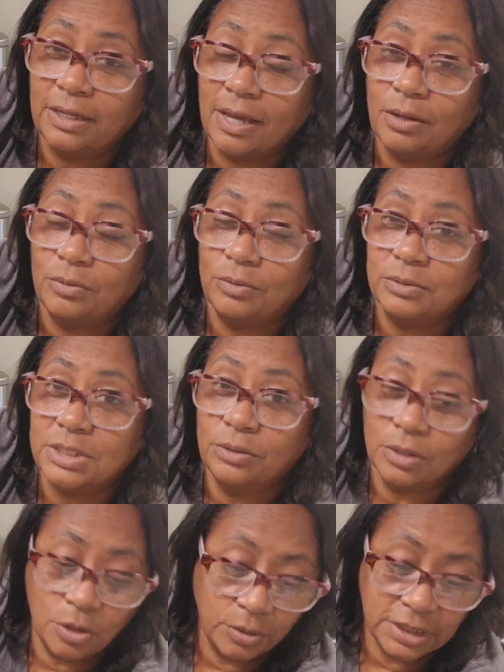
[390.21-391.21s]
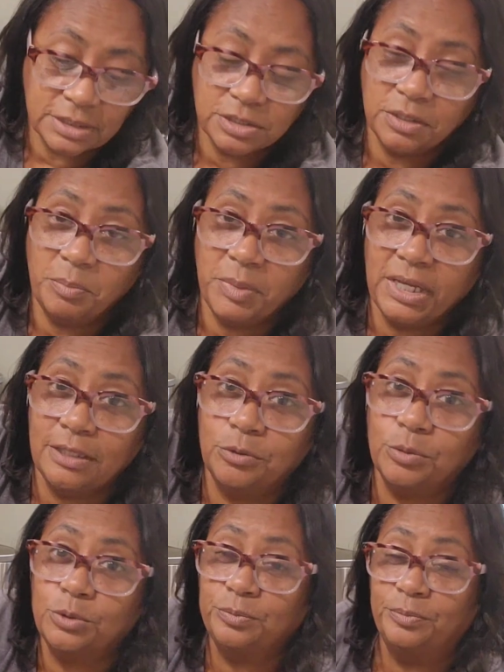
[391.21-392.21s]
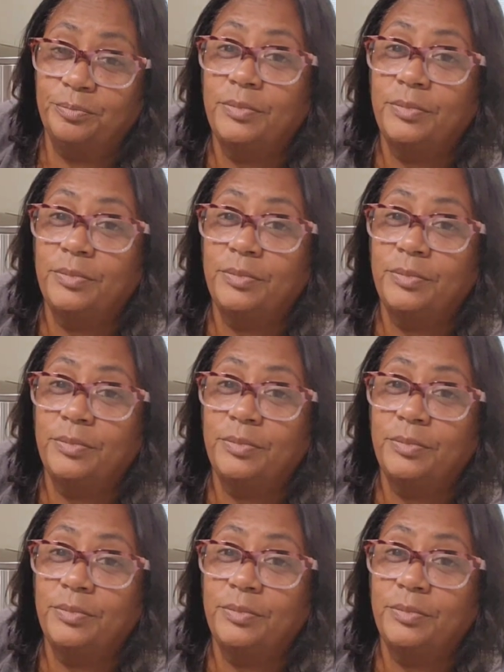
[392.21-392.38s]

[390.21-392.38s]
now. So according to the manual,